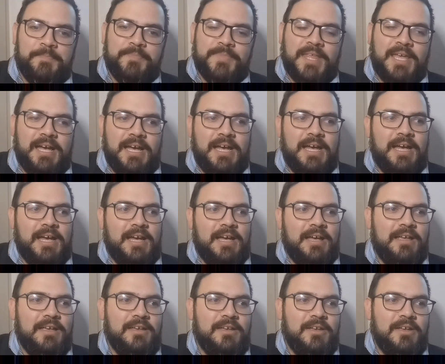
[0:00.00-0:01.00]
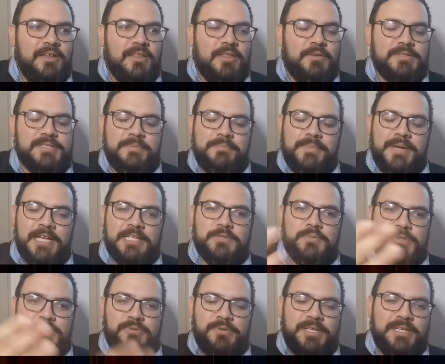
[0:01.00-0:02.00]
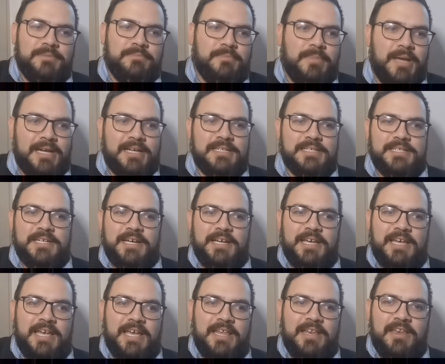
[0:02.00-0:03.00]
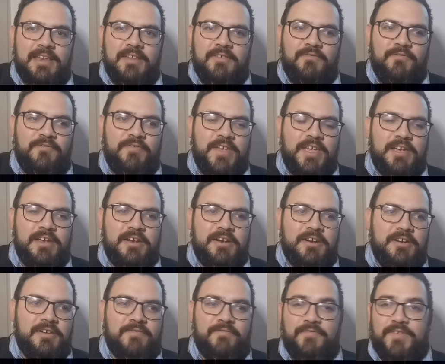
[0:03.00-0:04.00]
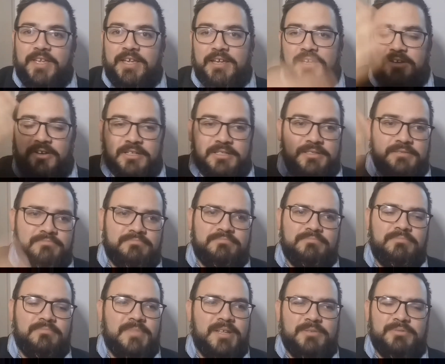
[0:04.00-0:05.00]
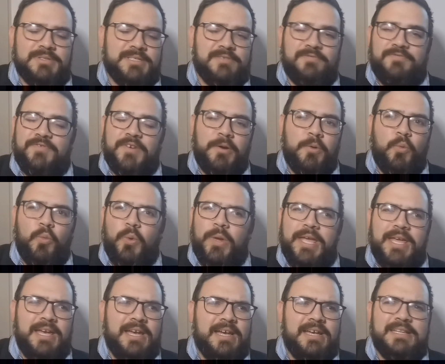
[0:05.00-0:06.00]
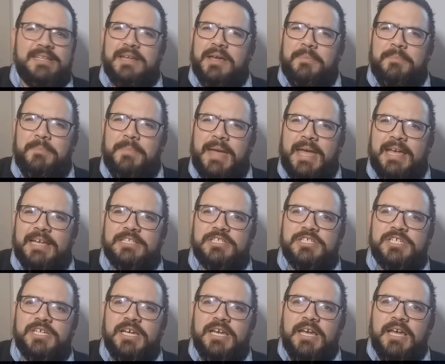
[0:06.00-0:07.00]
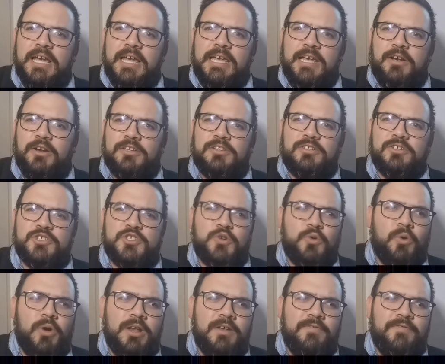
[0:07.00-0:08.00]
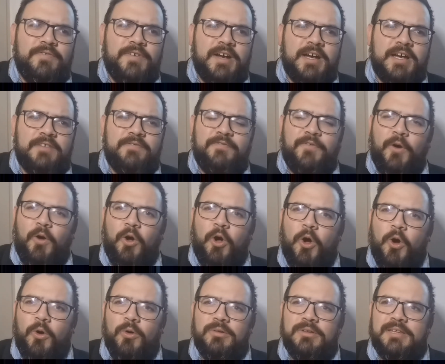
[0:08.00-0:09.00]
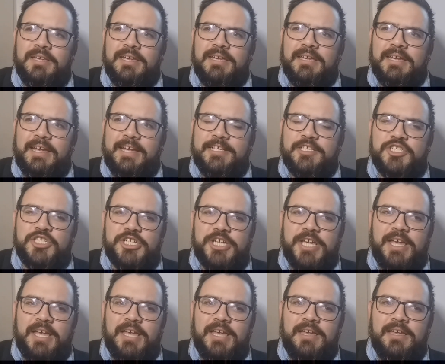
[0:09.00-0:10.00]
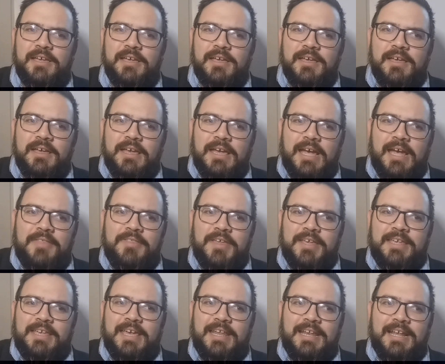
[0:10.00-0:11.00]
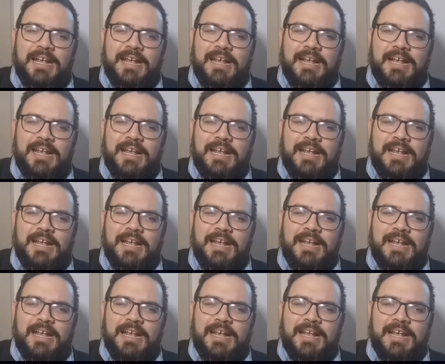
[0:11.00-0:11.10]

There was a match between McIntyre and Veer. It was a very weird match. He got disqualified for holding a chair and then getting